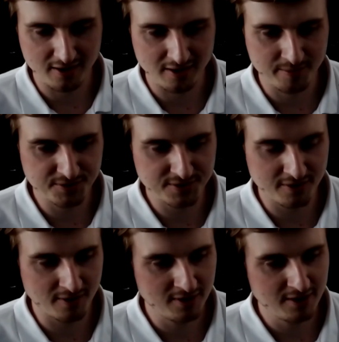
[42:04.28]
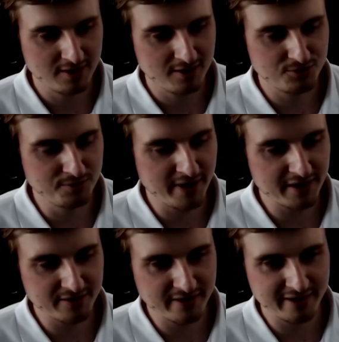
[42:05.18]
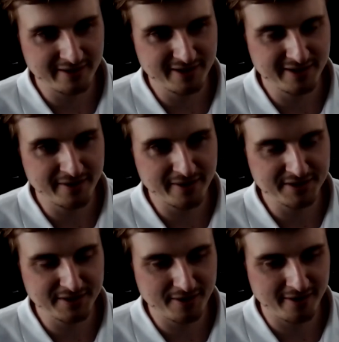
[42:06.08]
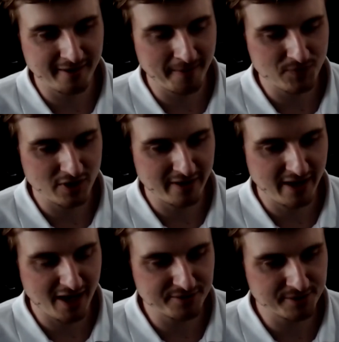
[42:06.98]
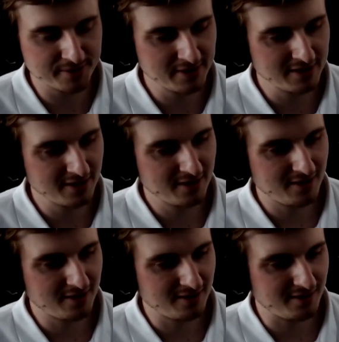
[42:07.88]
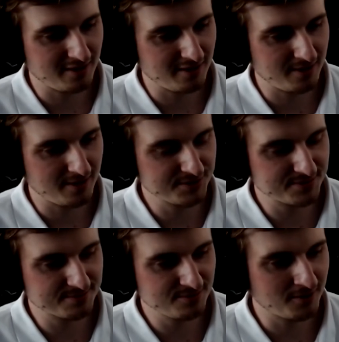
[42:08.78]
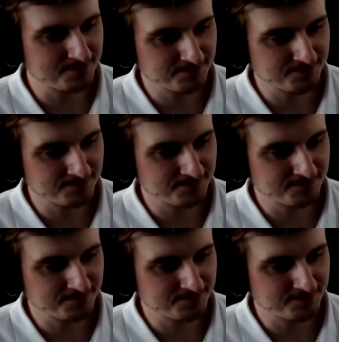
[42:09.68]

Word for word: but to make the, the decoding um, uh, harder uh, is, you know,